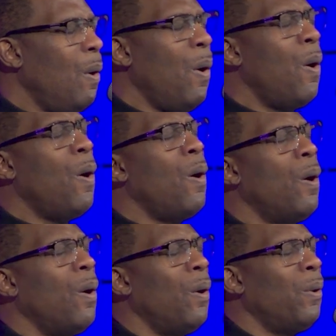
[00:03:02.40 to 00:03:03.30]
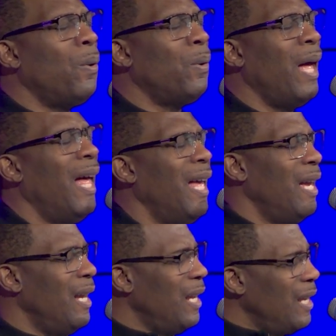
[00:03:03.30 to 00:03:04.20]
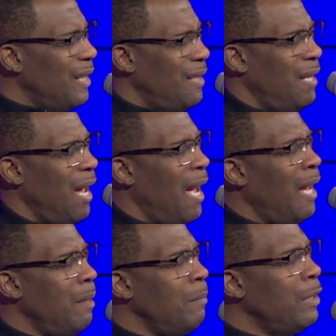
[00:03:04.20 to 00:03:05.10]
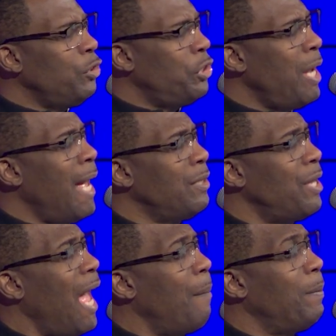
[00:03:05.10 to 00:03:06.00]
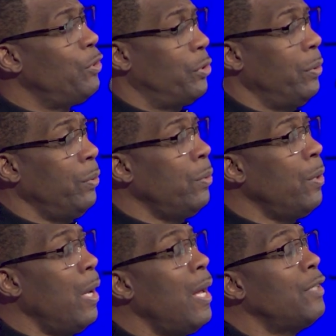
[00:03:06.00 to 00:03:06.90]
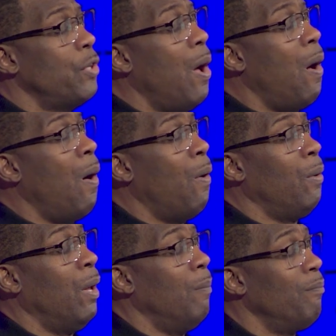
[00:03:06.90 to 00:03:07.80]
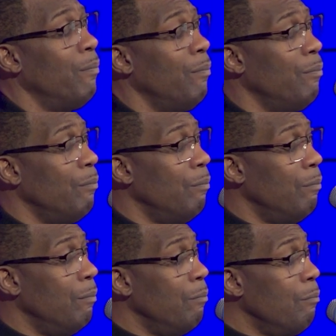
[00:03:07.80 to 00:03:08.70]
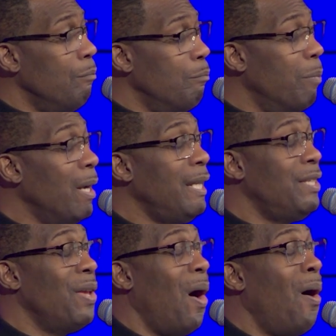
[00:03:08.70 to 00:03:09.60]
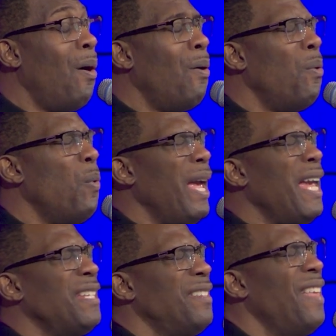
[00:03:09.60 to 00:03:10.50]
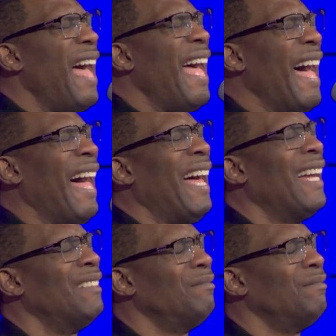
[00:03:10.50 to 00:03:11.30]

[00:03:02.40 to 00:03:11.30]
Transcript: Oh, time and chance happens to us all, but he's always there